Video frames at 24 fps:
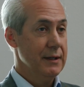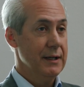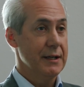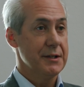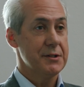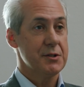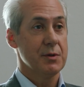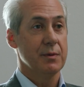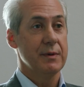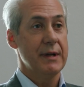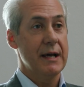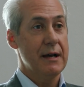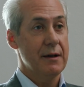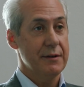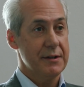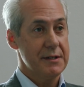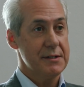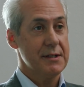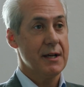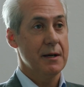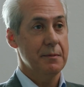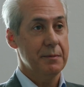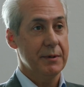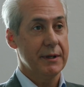And so now
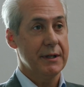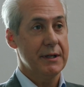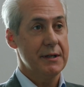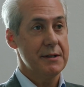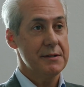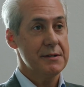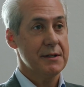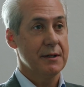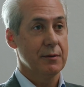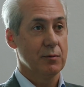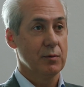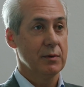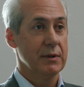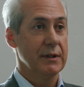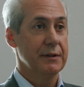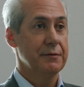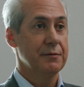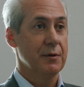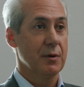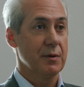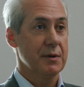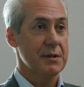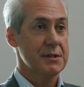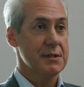these companies can really
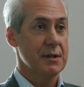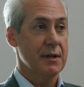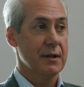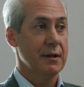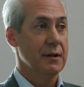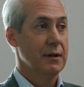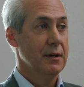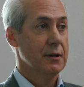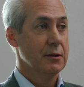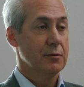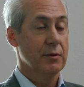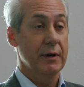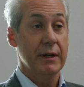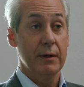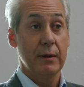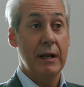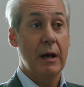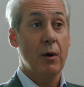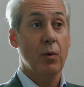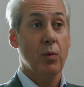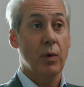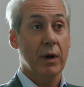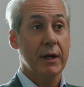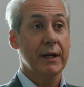focus on, great,
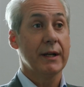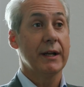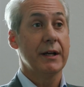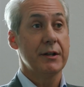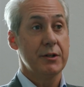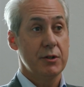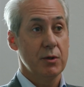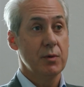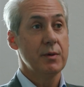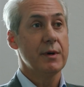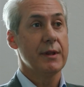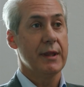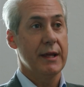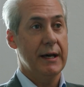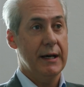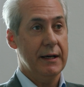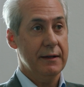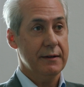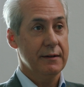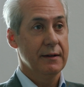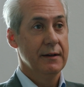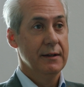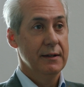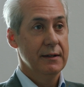now what can I do with
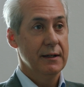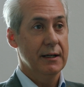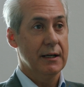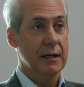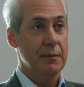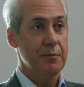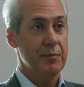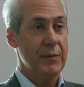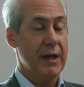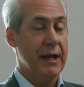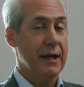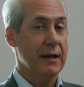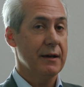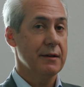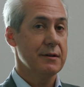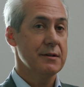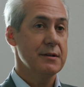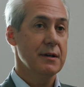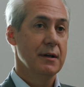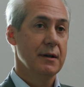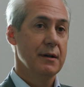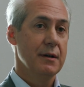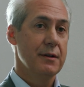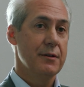that?
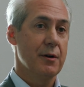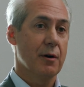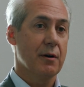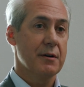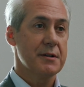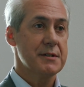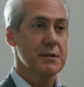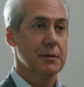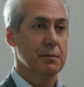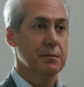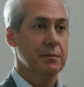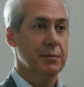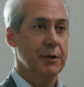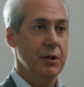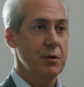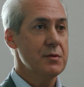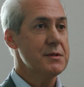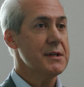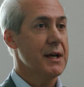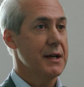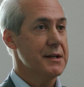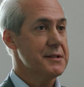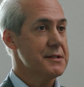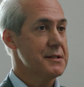And there are some
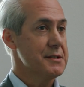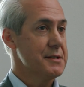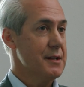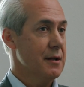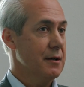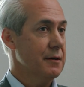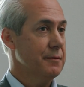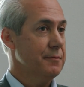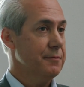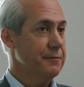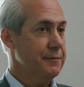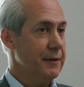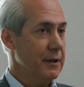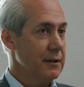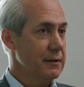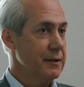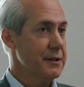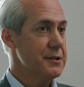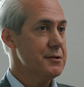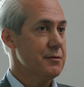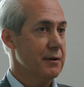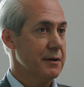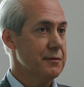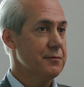use cases that are fairly
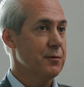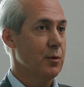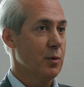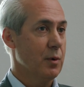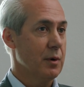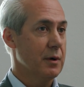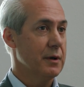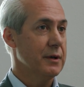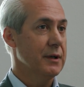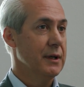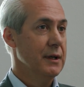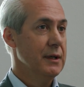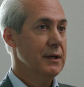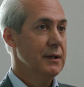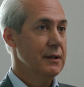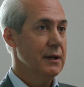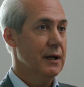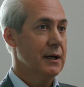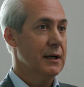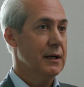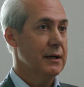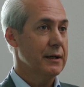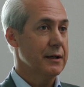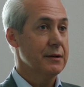straightforward,
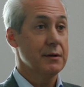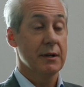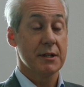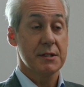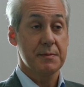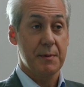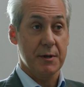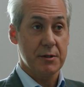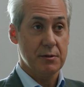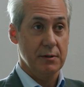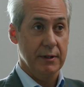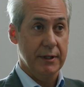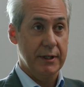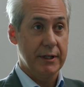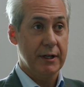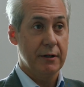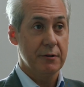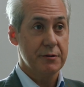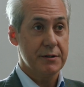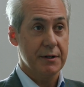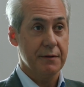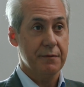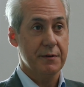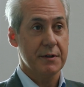and especially in
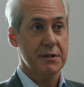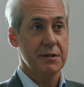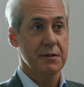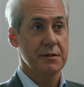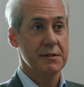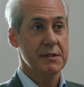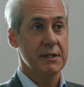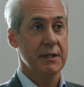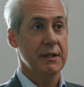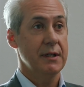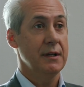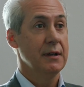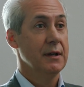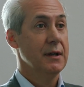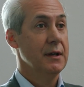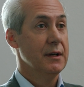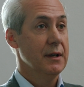energy efficiency,